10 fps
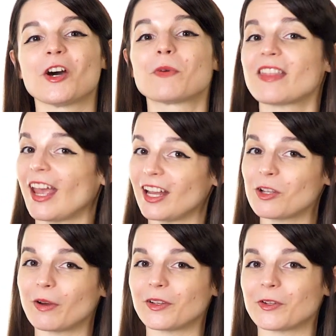with
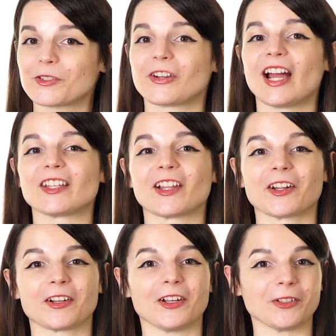anyone who's trying to
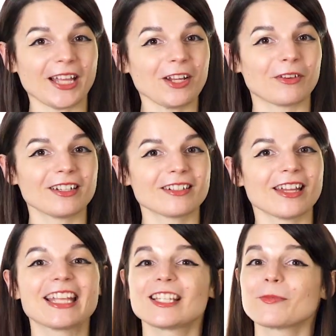learn a new language,
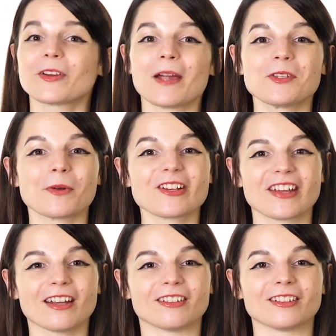and subscribe to our
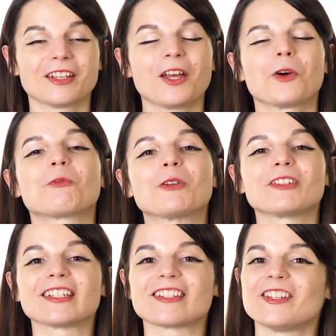channel. We
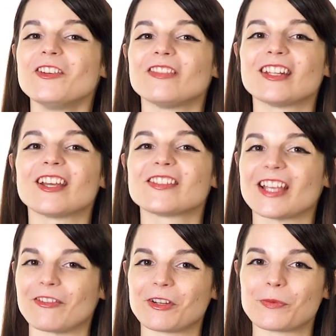release new videos
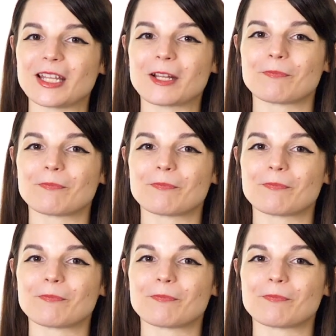every week.